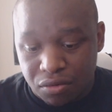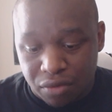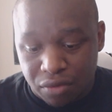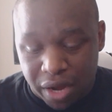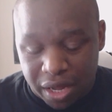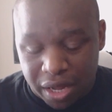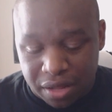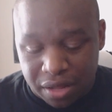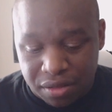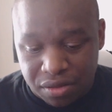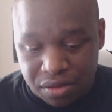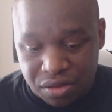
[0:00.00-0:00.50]

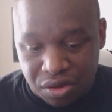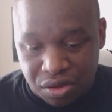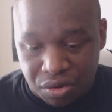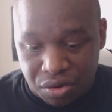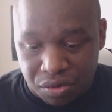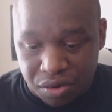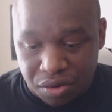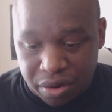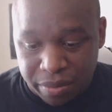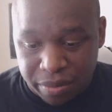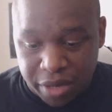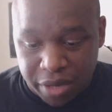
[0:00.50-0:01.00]
Right,
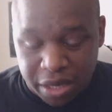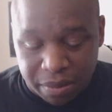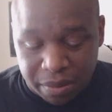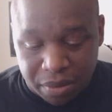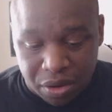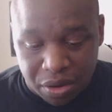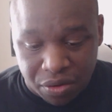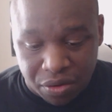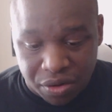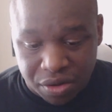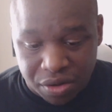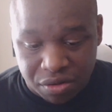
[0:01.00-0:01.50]
so let me
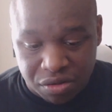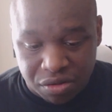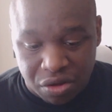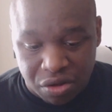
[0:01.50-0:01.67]
keep going.